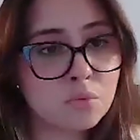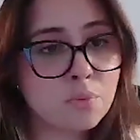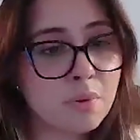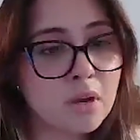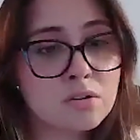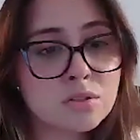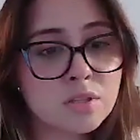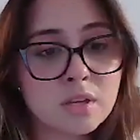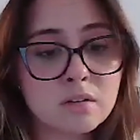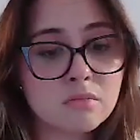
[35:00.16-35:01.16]
repairs,
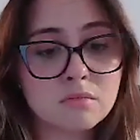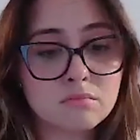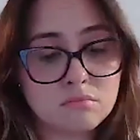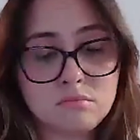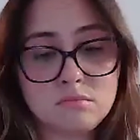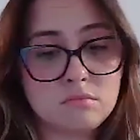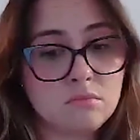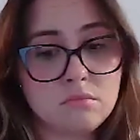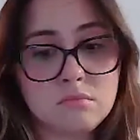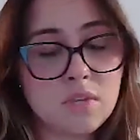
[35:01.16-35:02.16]
then
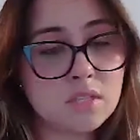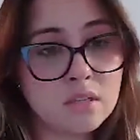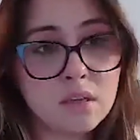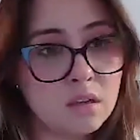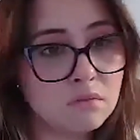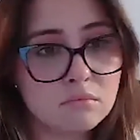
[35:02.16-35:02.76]
that's it.